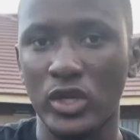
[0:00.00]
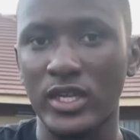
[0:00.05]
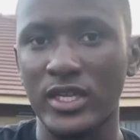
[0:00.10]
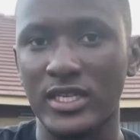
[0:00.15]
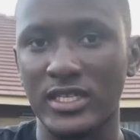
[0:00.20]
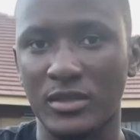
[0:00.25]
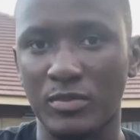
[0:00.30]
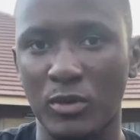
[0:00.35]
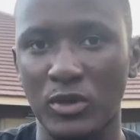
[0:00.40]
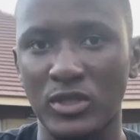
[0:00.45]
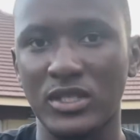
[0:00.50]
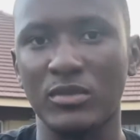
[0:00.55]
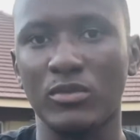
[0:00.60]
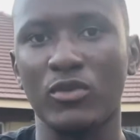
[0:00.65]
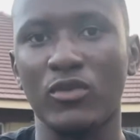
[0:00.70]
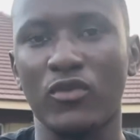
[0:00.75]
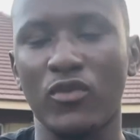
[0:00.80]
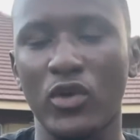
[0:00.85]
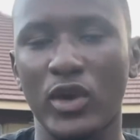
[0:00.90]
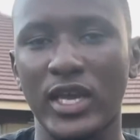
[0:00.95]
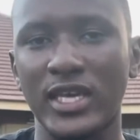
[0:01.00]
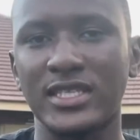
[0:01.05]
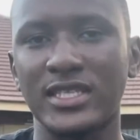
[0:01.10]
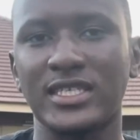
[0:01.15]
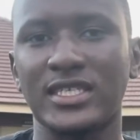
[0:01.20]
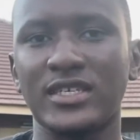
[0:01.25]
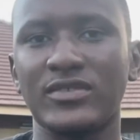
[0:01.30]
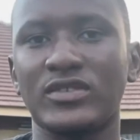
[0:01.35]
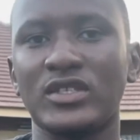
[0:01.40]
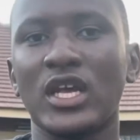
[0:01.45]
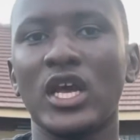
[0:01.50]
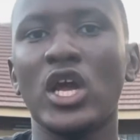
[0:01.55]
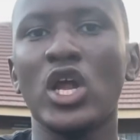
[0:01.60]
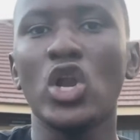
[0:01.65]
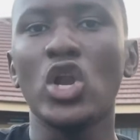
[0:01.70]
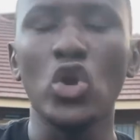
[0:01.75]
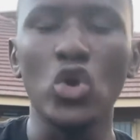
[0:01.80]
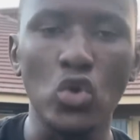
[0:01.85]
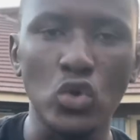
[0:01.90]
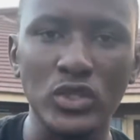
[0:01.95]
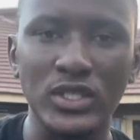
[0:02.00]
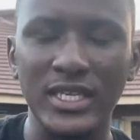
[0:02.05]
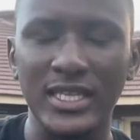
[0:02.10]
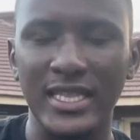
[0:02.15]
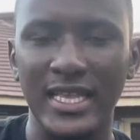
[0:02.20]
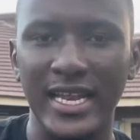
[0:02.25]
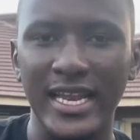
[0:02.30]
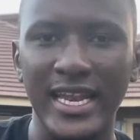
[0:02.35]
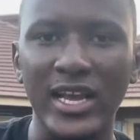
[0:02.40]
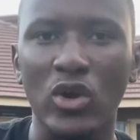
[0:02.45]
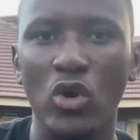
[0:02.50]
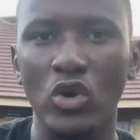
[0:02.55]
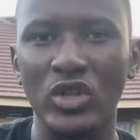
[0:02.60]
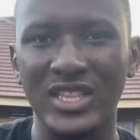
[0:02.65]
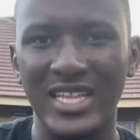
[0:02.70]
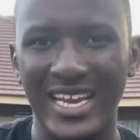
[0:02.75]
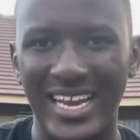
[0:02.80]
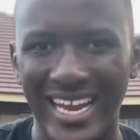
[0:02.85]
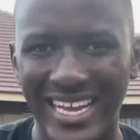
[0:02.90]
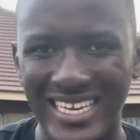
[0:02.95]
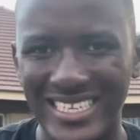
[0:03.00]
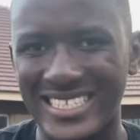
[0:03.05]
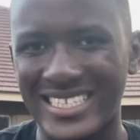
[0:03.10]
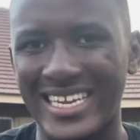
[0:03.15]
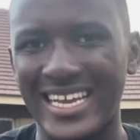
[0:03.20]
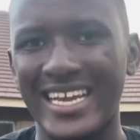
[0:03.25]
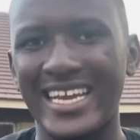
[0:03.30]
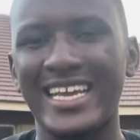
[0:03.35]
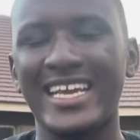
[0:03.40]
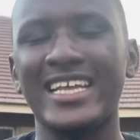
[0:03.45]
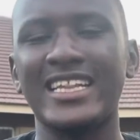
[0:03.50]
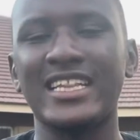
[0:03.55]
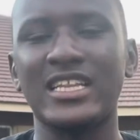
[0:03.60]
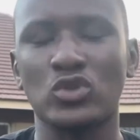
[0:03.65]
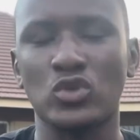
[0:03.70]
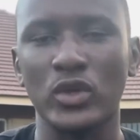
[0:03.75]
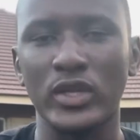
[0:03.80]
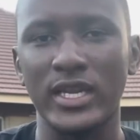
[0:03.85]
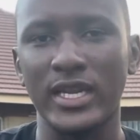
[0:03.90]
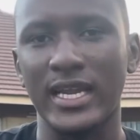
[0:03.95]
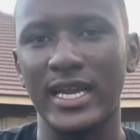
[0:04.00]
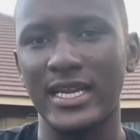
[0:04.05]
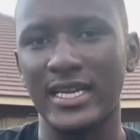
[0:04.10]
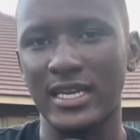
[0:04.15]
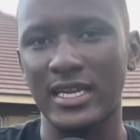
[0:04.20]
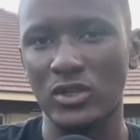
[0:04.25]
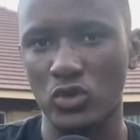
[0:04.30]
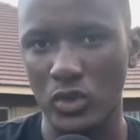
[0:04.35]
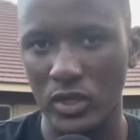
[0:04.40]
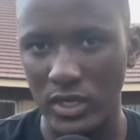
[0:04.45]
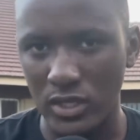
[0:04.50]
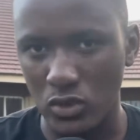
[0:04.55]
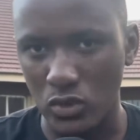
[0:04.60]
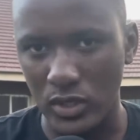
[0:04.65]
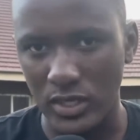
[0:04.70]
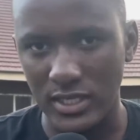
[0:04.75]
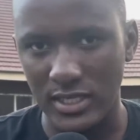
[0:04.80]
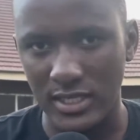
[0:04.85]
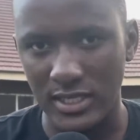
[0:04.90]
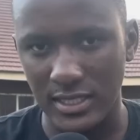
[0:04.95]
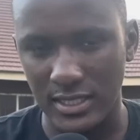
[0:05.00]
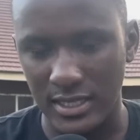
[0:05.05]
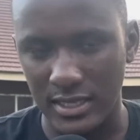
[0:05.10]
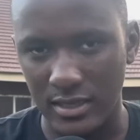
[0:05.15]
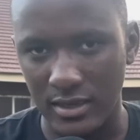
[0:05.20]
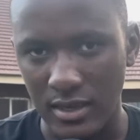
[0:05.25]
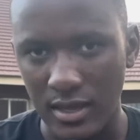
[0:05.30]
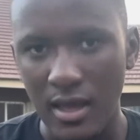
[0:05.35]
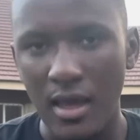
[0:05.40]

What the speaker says: responsible for Kaizer Chiefs losing the league on the last day in the 2019-2020 season?